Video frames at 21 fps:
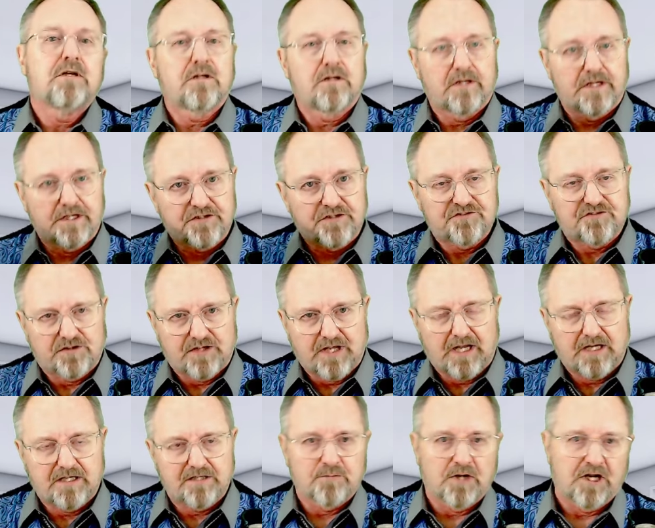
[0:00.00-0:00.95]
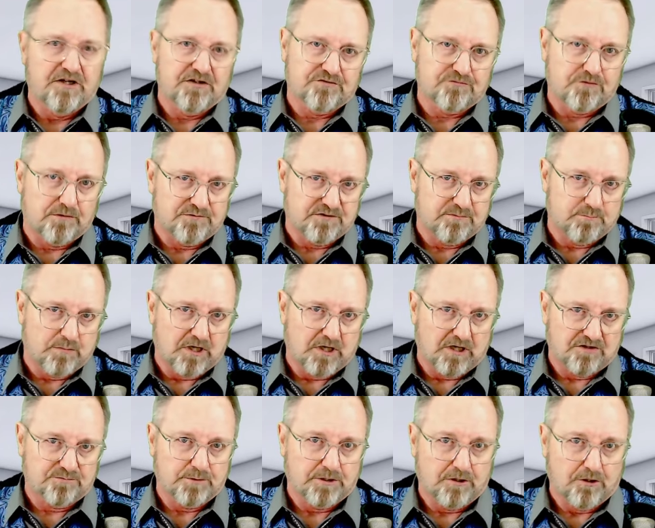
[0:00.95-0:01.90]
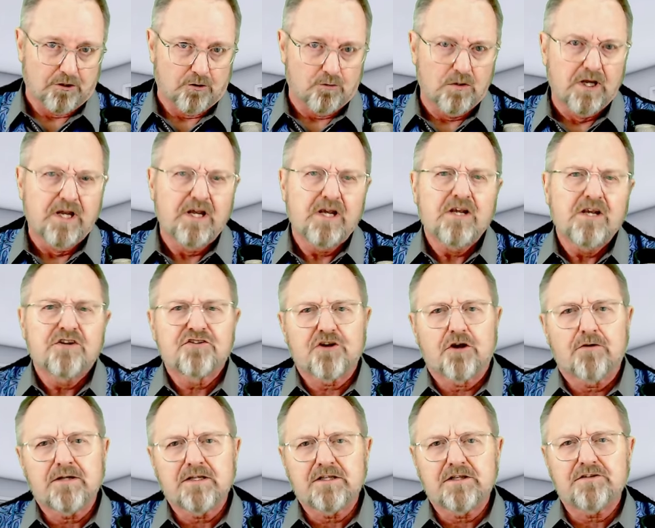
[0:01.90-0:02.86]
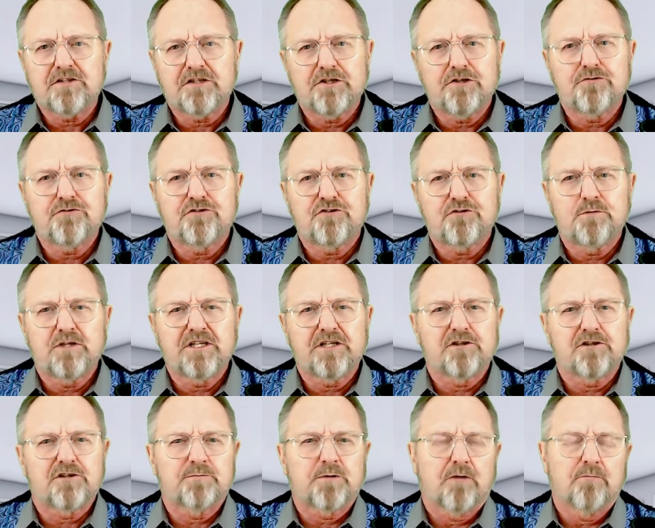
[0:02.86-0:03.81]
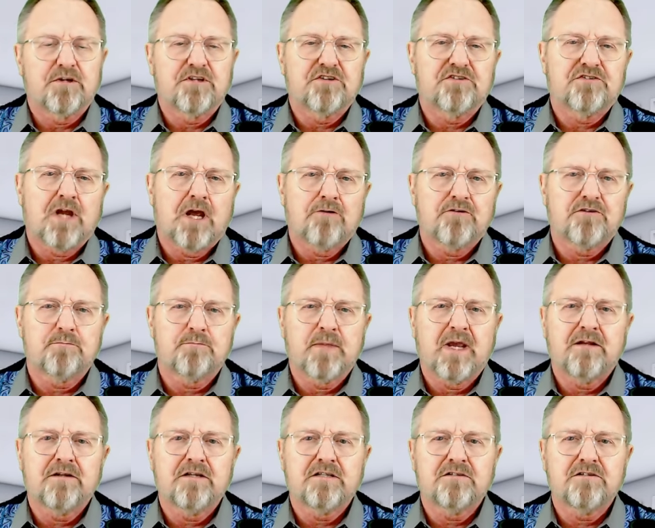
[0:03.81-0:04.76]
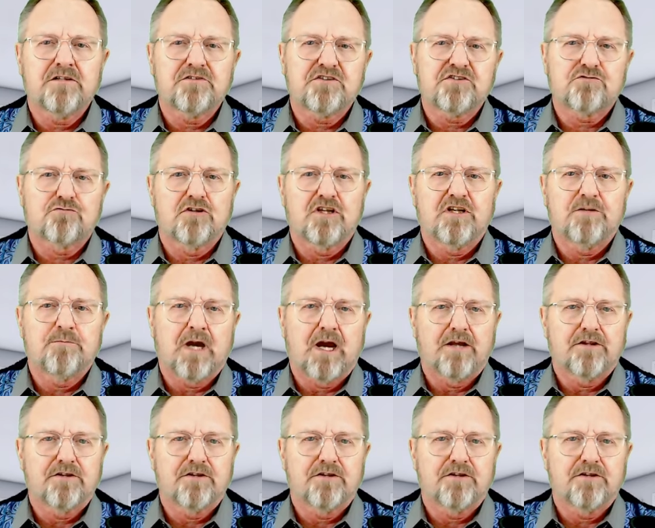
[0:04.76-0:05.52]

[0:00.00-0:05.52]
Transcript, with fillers: links to that in my description box below, showing that the YouTube legal department is now demanding that the stream,